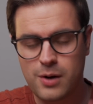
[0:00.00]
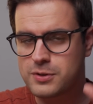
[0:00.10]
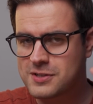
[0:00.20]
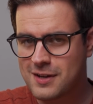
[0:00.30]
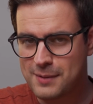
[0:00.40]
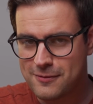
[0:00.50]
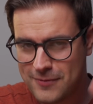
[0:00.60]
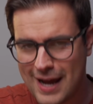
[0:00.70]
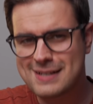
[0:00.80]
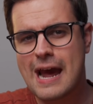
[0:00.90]
which is going to be
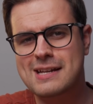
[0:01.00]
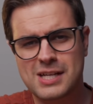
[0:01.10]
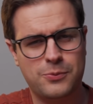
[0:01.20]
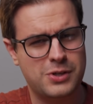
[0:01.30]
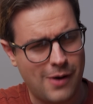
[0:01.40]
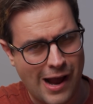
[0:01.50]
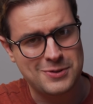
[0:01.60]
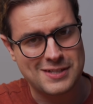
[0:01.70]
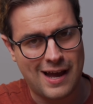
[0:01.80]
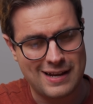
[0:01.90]
fantastic when you're
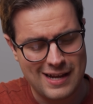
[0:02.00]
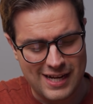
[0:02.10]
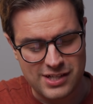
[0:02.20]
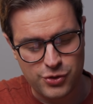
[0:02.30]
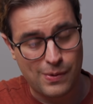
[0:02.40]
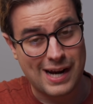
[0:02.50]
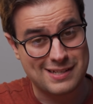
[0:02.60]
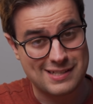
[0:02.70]
outside in direct